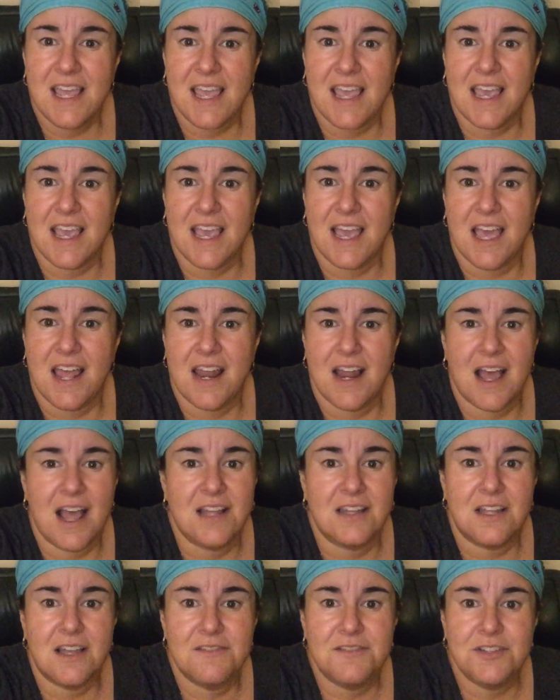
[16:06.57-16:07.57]
and
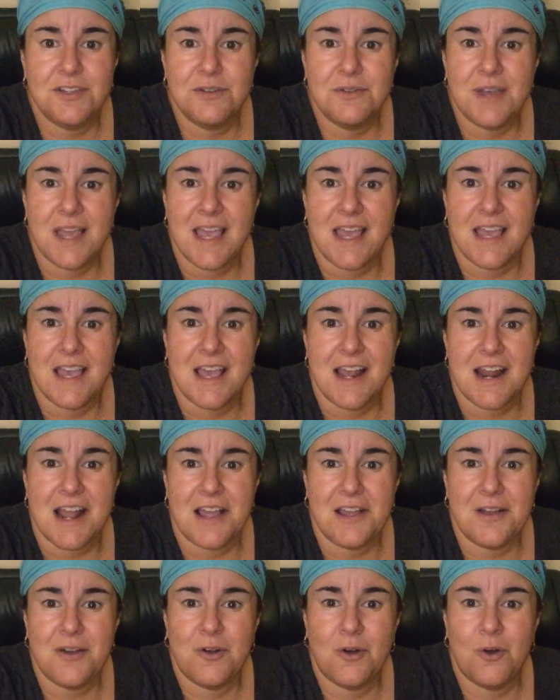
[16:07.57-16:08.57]
I love you, and
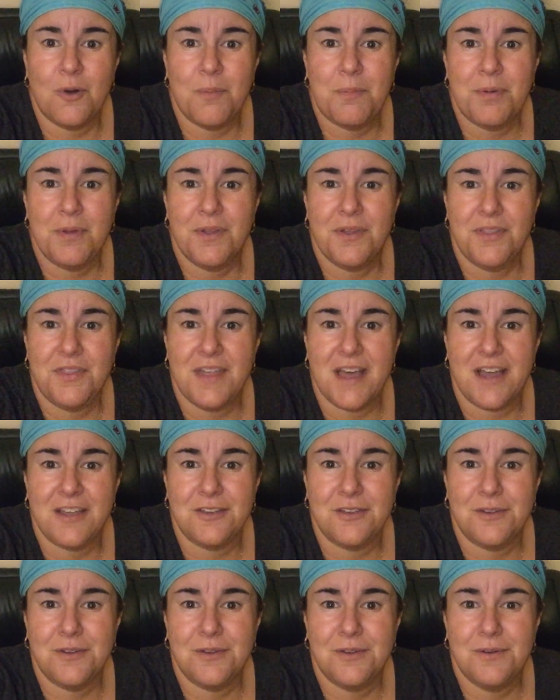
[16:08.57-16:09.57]
I hope that
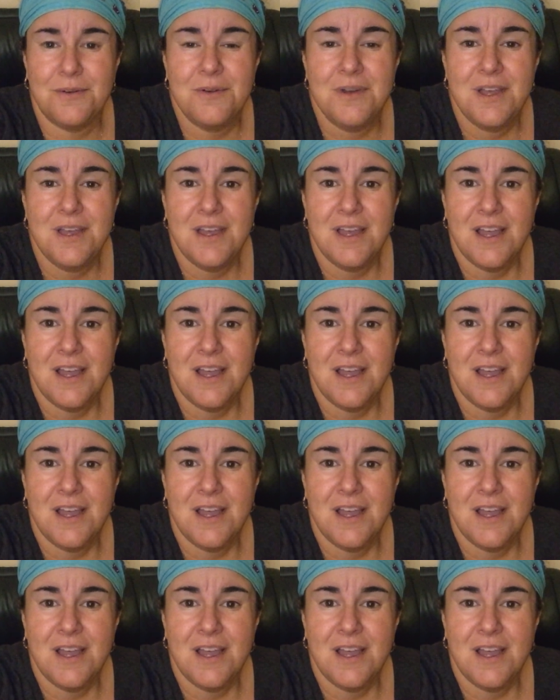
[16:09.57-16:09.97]
you